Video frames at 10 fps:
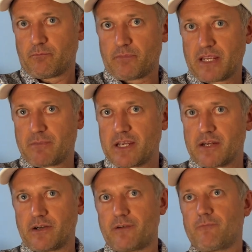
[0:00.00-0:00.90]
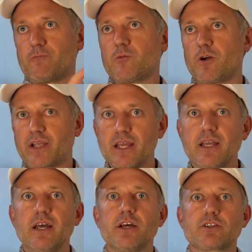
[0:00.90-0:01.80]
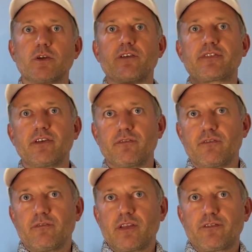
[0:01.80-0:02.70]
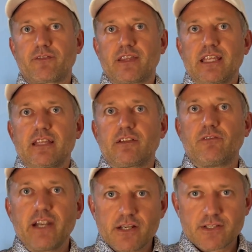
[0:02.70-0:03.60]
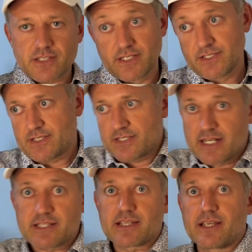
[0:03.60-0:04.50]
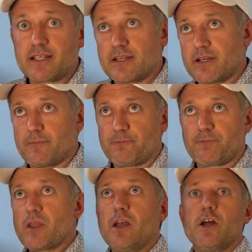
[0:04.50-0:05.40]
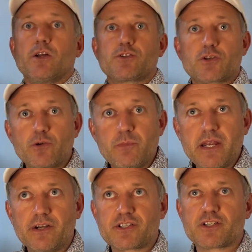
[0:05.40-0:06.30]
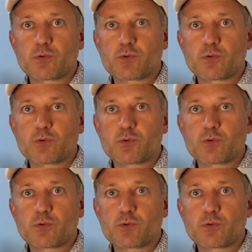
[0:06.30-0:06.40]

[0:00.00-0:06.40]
beam here. Okay, so if the radius is, let's say, 2 meters and